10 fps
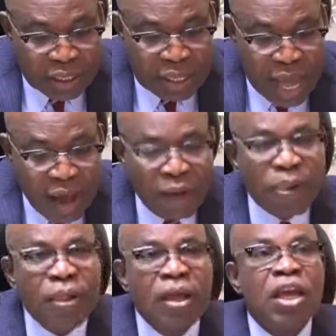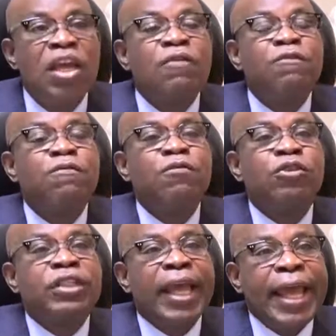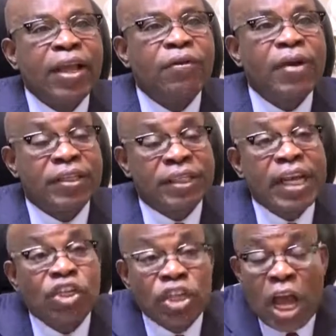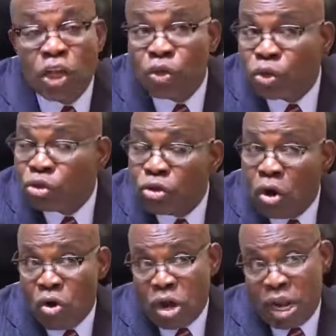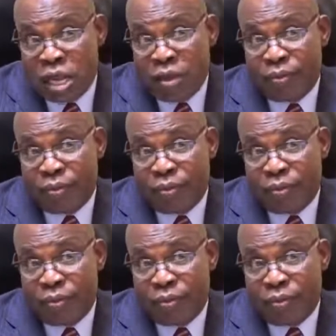Now, if you take residential use only,